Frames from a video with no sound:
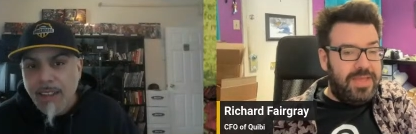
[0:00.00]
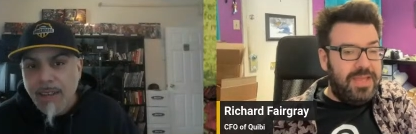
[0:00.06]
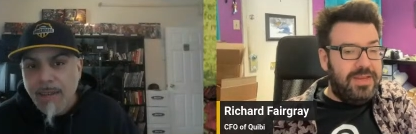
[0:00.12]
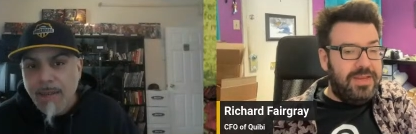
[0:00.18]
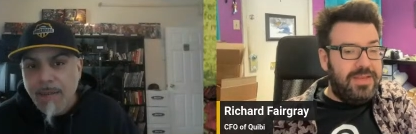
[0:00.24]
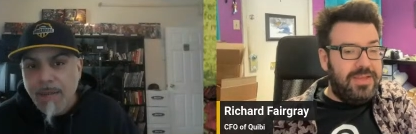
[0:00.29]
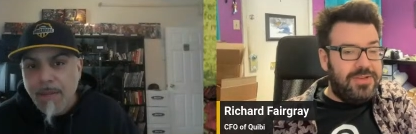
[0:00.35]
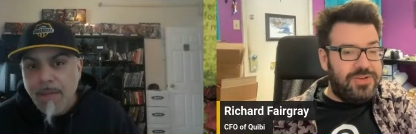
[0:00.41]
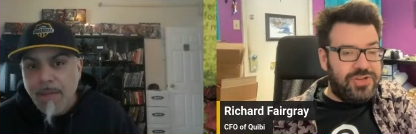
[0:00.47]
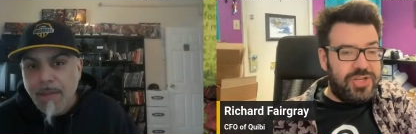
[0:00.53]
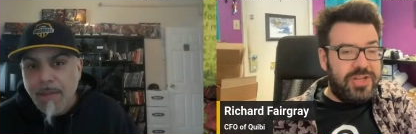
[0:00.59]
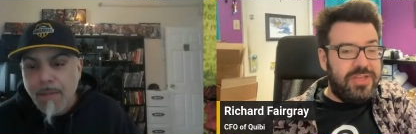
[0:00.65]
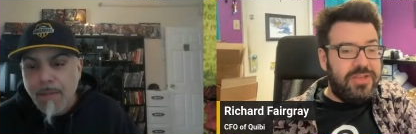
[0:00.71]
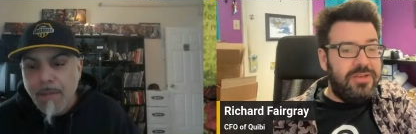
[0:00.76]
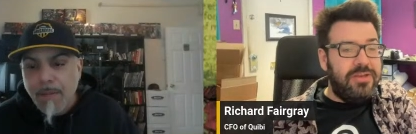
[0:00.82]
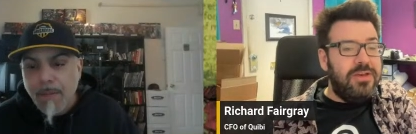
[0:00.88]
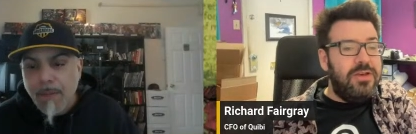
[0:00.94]
Speaker 1: eating and
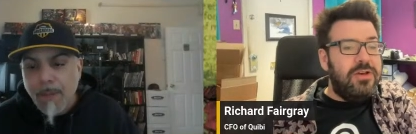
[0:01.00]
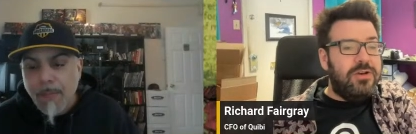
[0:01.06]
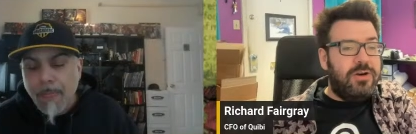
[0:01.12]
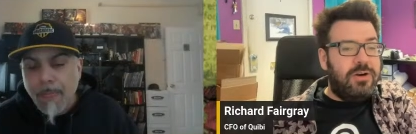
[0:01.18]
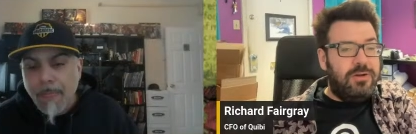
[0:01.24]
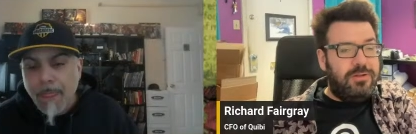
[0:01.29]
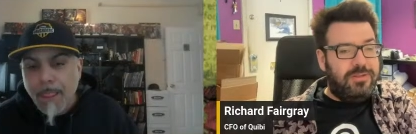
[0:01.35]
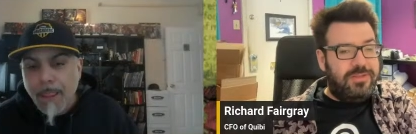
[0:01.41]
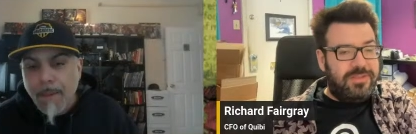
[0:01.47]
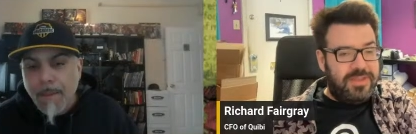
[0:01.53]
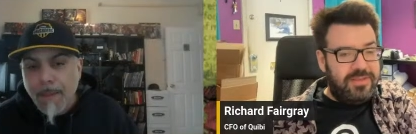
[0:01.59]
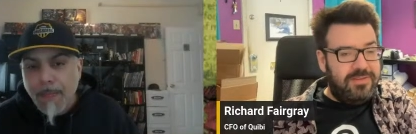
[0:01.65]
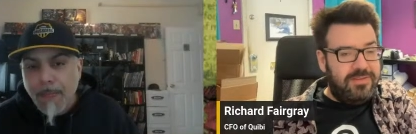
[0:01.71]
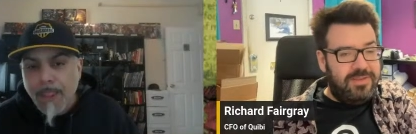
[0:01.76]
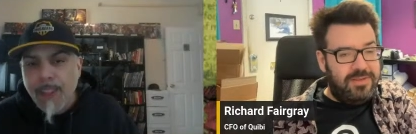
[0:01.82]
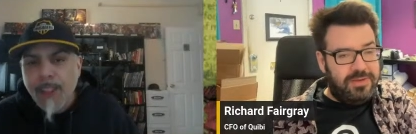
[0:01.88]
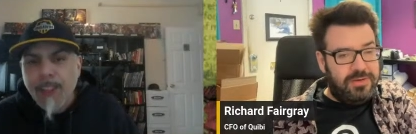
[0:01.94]
shitting called
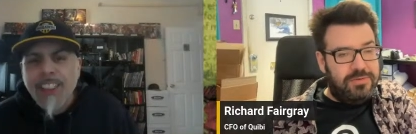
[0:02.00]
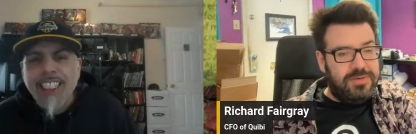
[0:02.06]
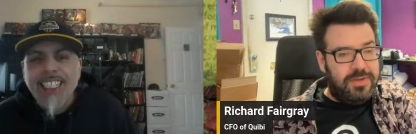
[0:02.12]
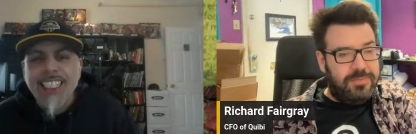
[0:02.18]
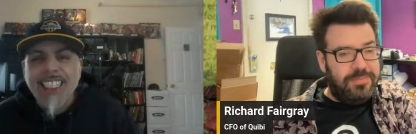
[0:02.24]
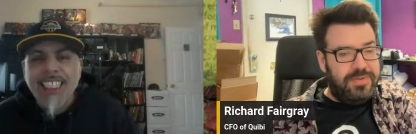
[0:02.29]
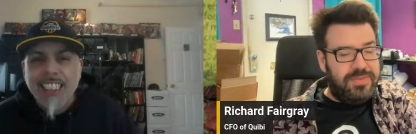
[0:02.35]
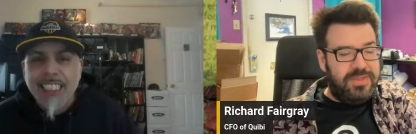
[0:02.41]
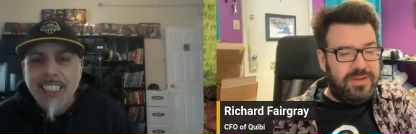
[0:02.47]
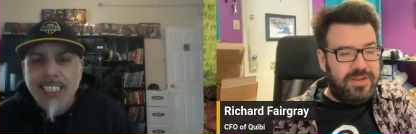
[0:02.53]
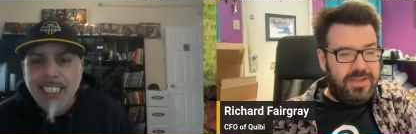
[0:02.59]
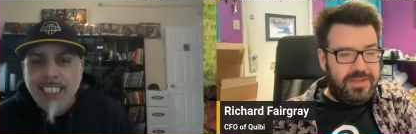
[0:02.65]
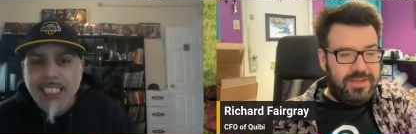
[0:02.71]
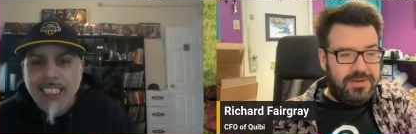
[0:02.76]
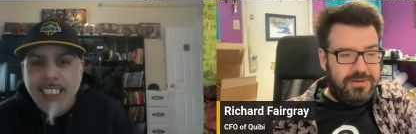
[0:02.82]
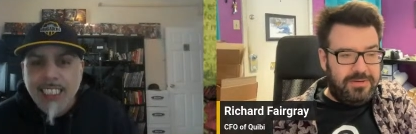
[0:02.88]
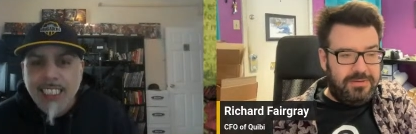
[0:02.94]
"Things That Go Dump in the
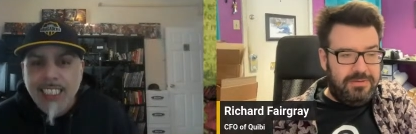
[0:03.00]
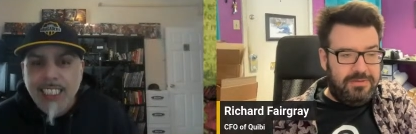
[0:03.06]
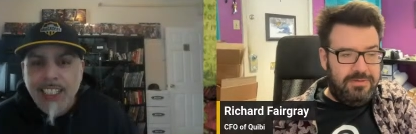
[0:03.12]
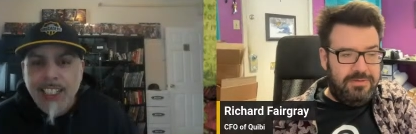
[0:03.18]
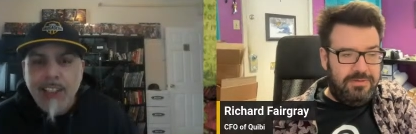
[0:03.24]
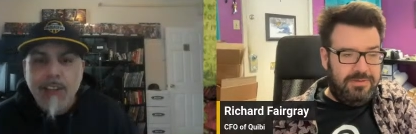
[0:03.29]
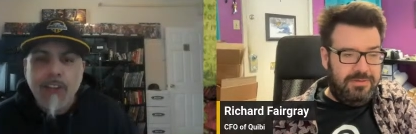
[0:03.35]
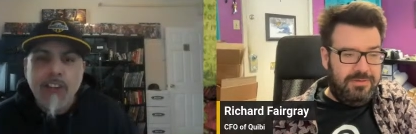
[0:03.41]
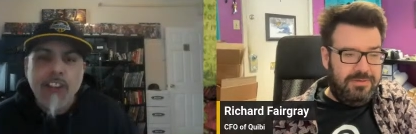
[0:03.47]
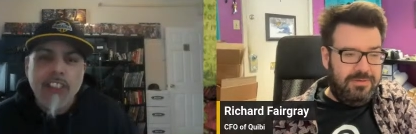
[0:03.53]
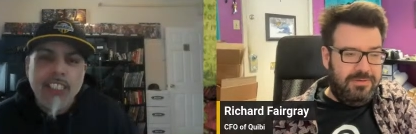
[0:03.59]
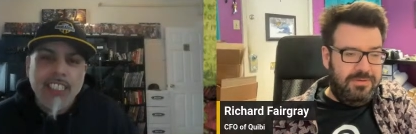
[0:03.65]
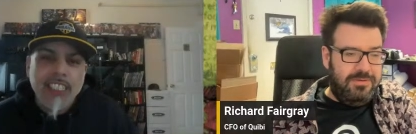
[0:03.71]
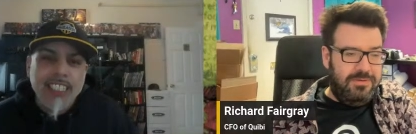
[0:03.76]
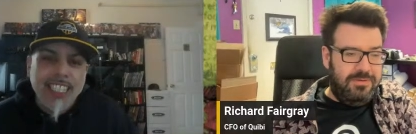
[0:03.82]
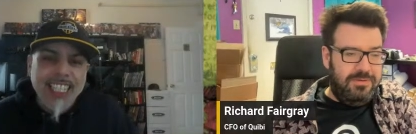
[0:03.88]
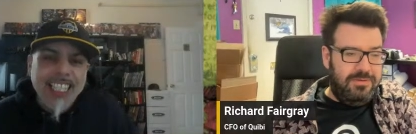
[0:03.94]
Night." Oh
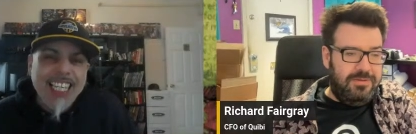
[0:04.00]
shit!